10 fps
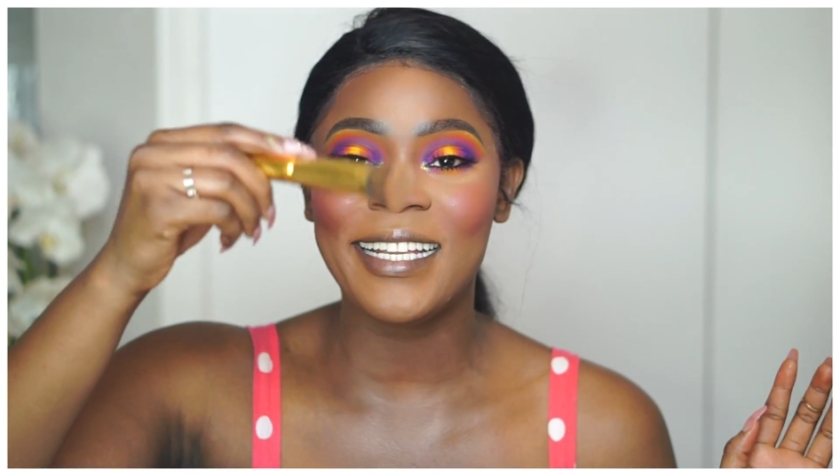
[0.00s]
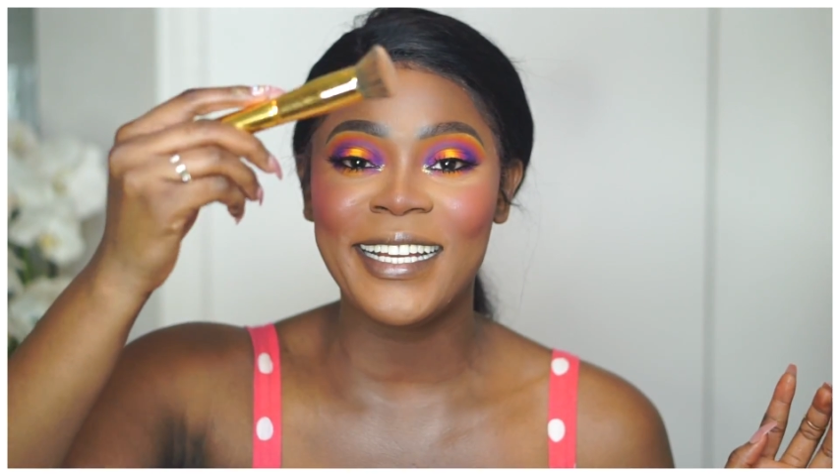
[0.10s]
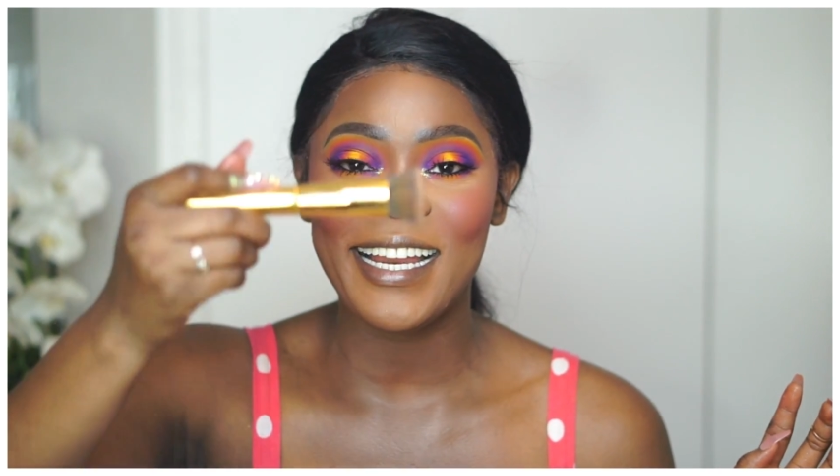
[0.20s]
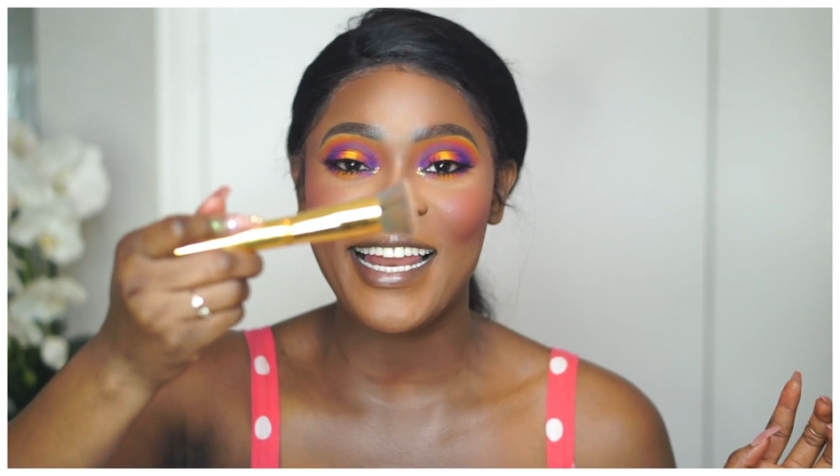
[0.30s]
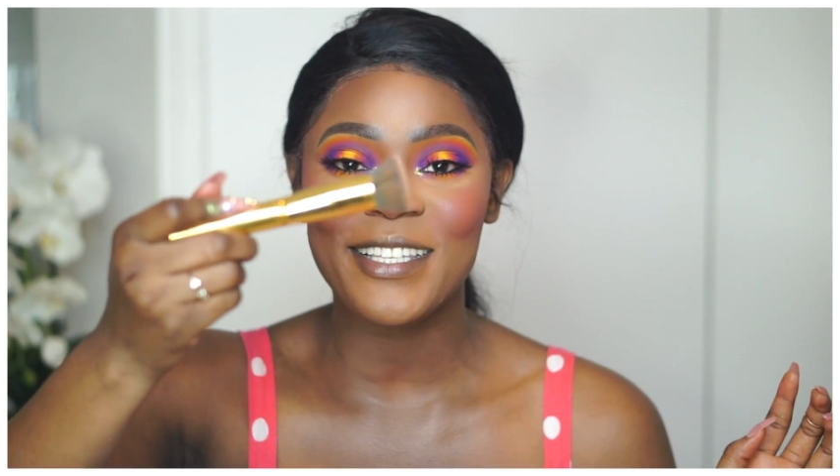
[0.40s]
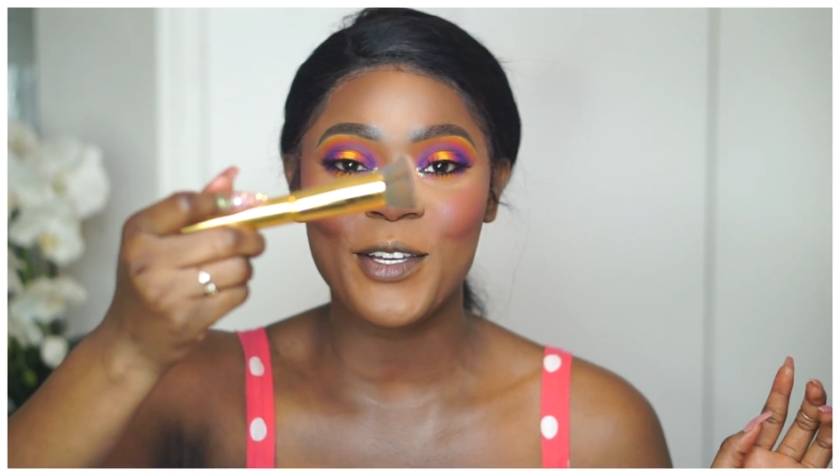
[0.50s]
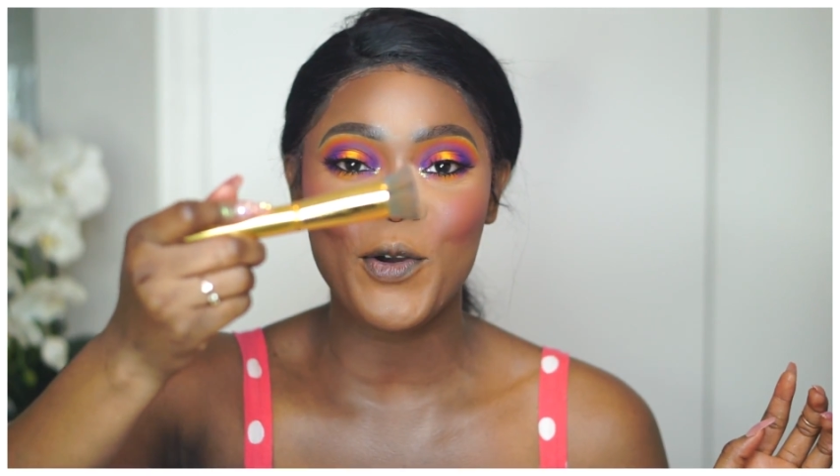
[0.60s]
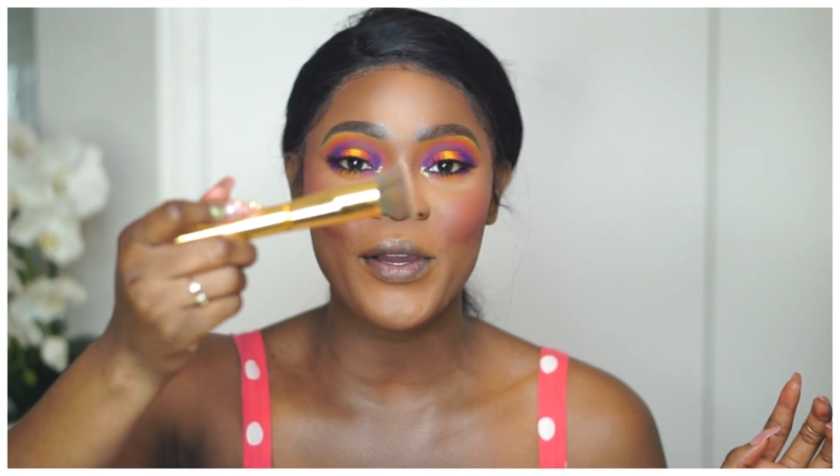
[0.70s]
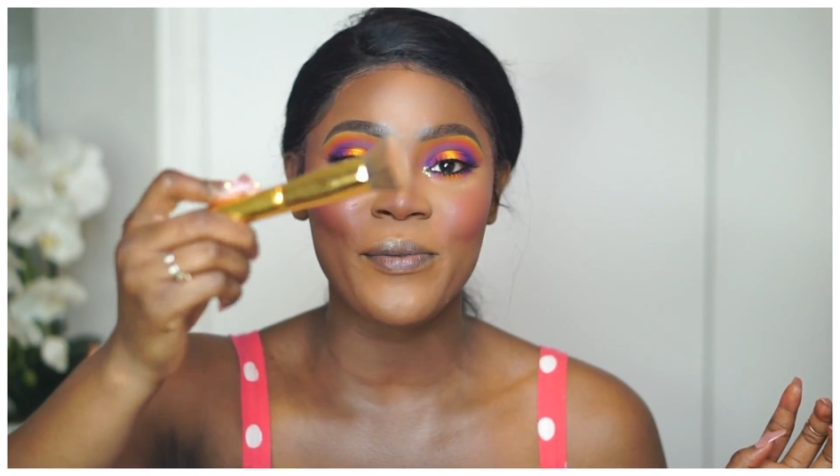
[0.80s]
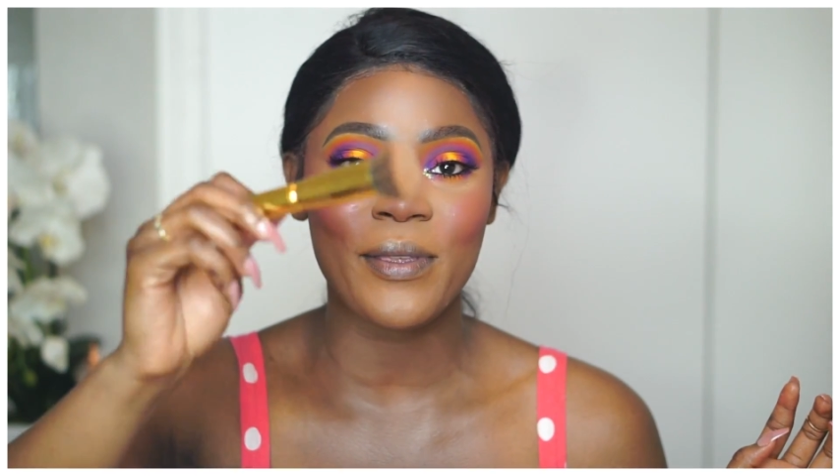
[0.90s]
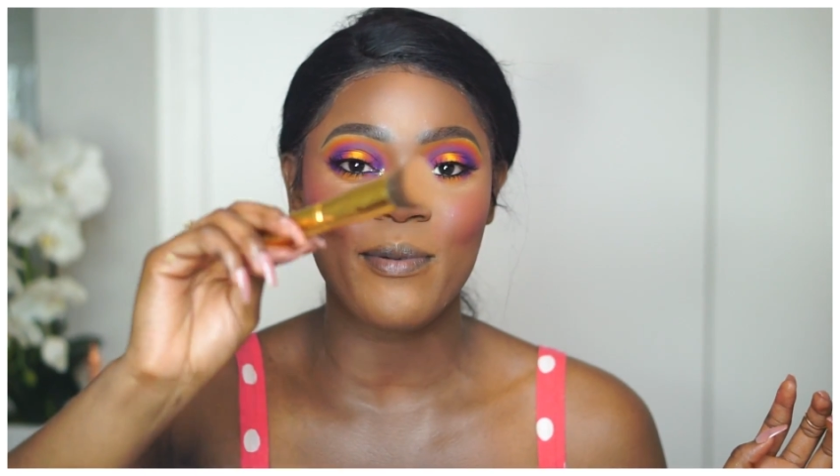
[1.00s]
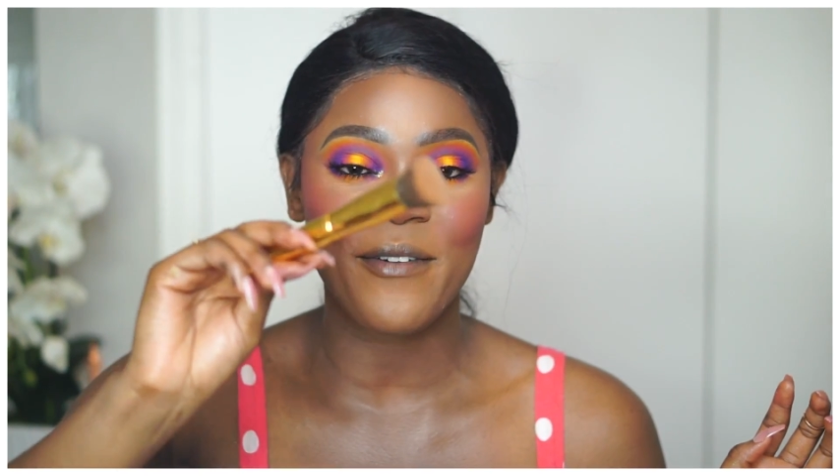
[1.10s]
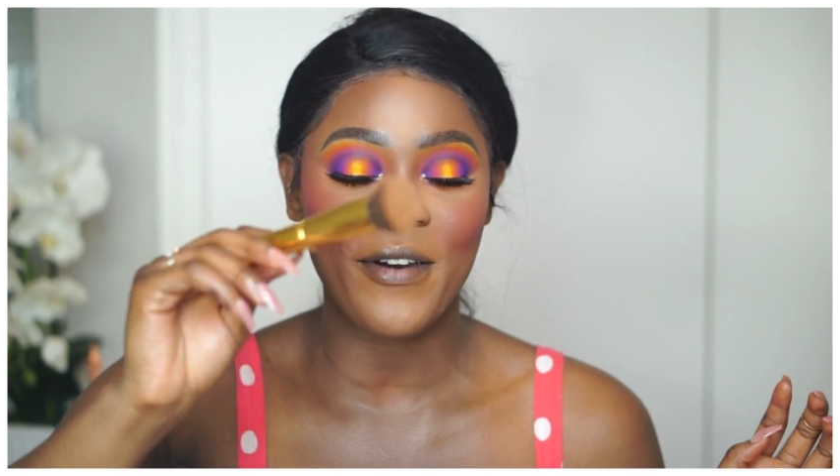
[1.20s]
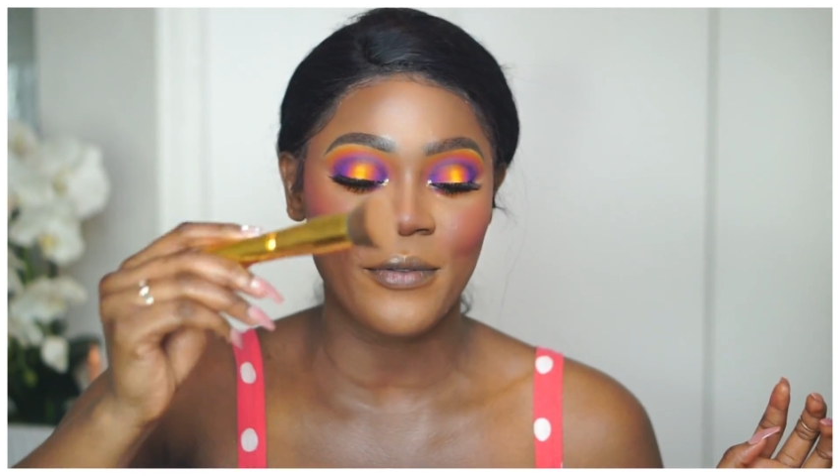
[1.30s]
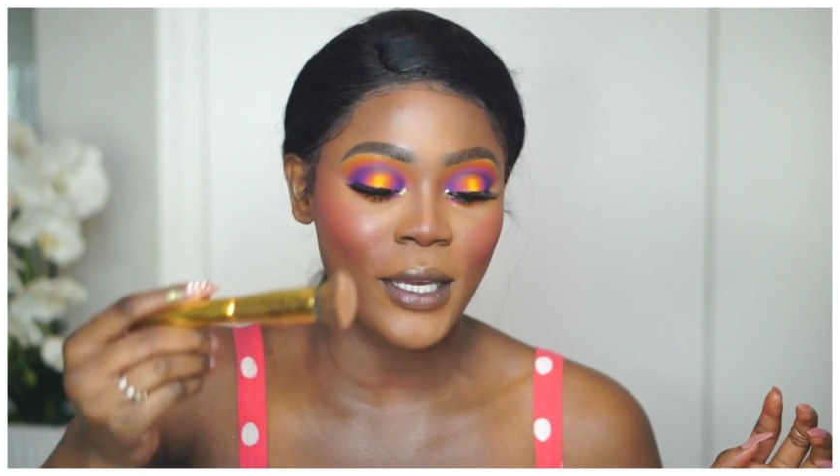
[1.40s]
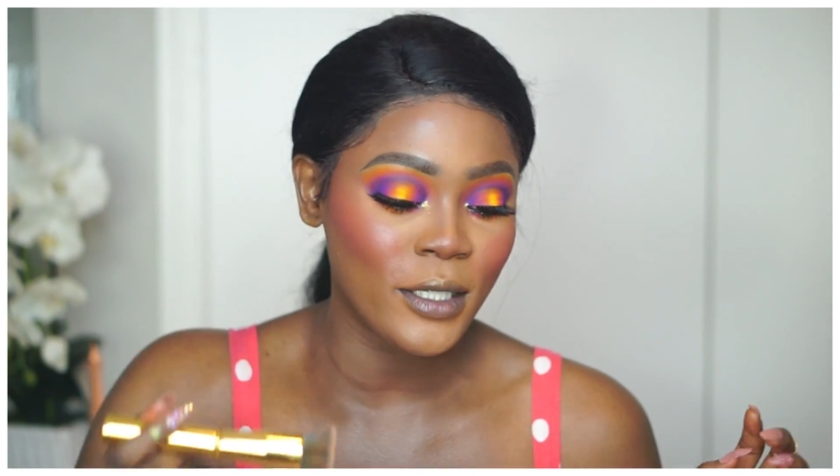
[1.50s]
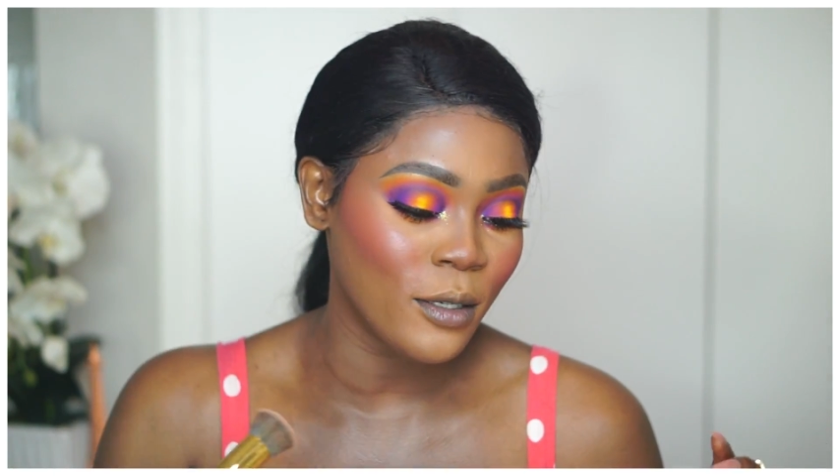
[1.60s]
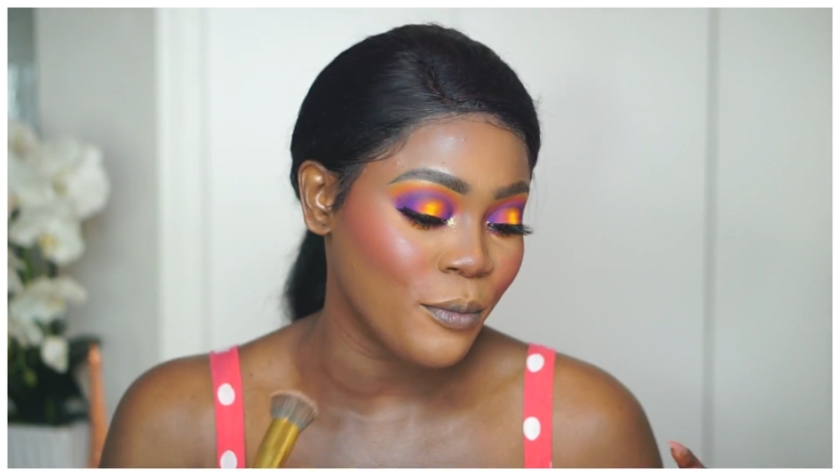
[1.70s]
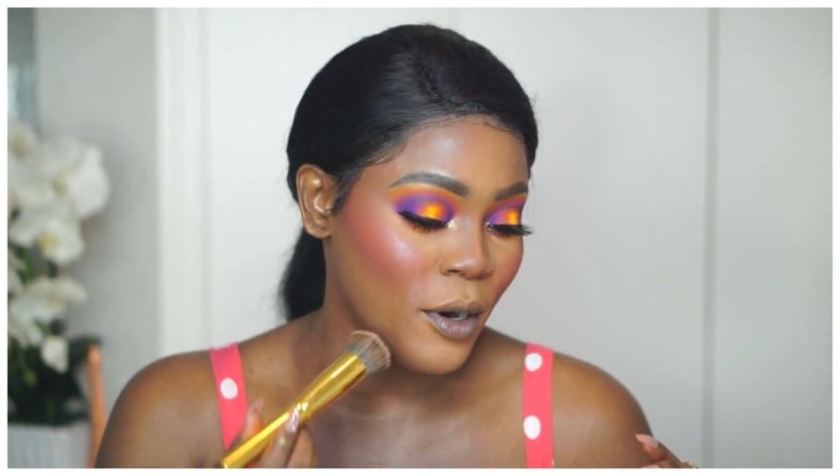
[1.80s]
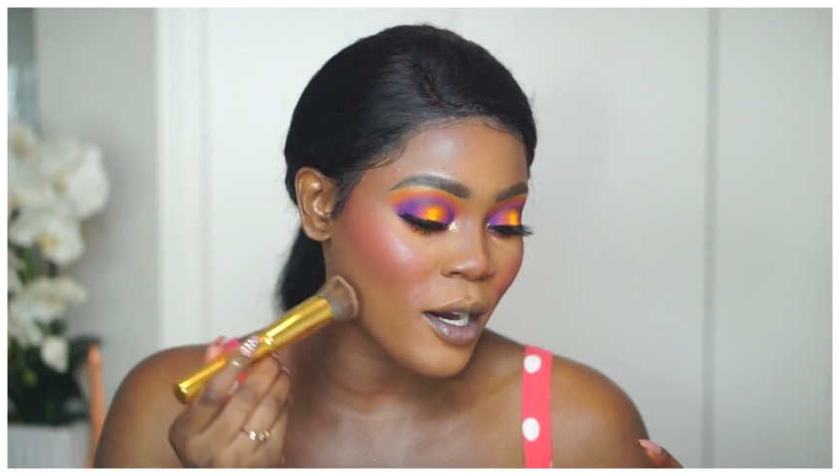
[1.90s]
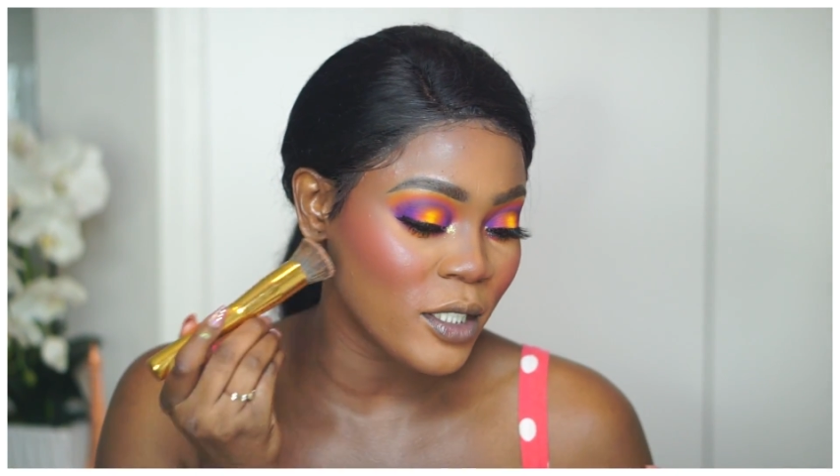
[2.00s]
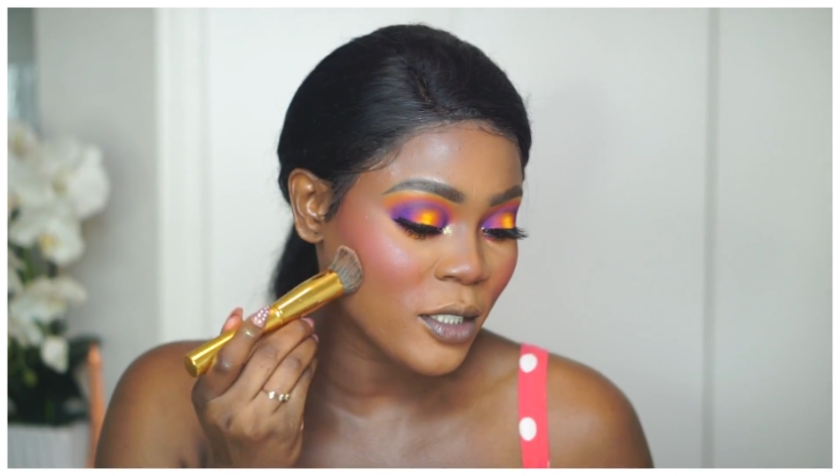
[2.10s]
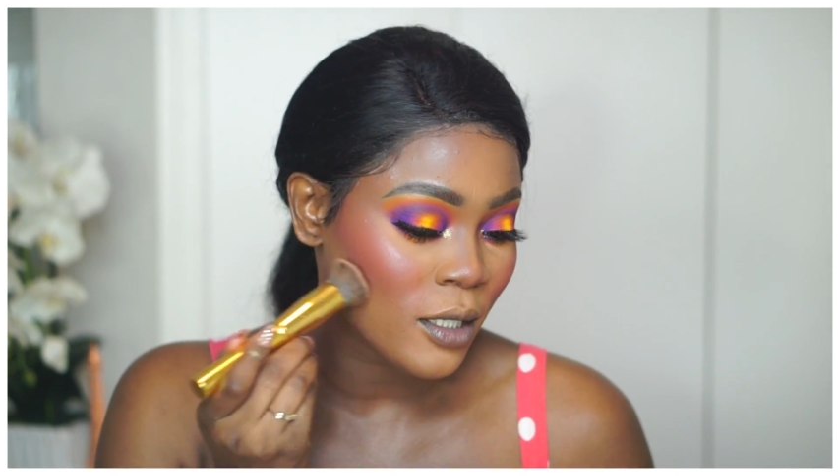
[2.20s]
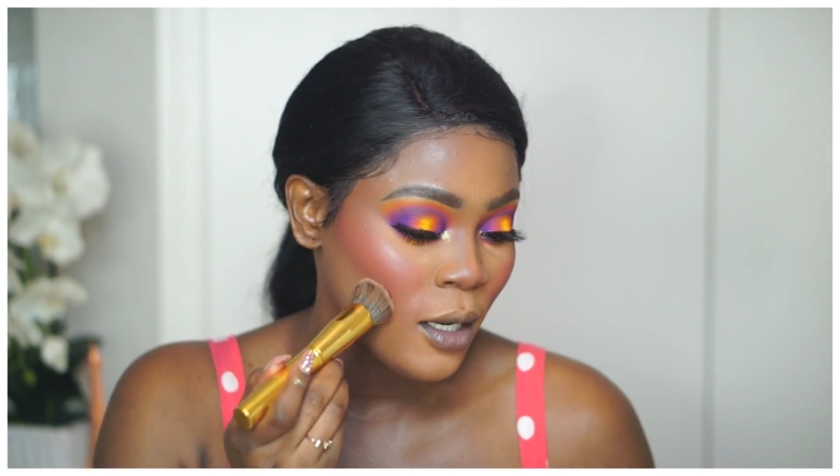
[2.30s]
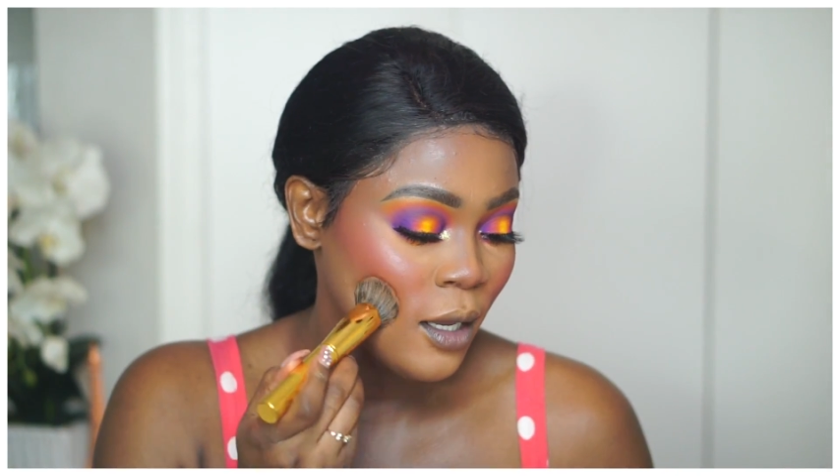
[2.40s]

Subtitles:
and then I like to go in with my foundation brush,